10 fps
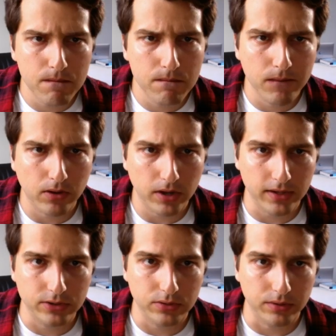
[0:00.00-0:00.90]
I'll look
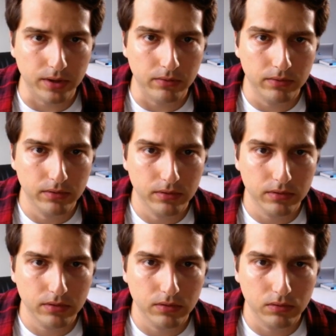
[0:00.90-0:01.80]
into it though.
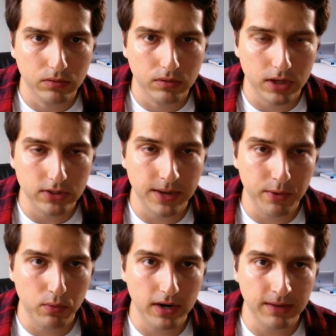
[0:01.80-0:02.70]
Can you tell me
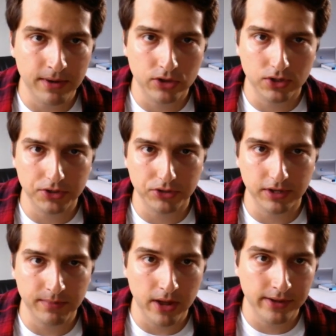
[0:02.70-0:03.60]
what email address you're
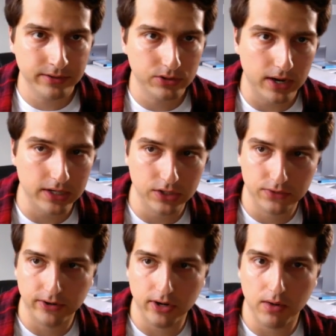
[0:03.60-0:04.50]
emailing so I can just
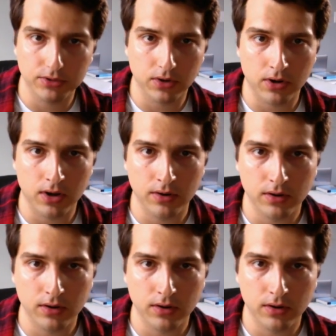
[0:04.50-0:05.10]
figure out what's going on?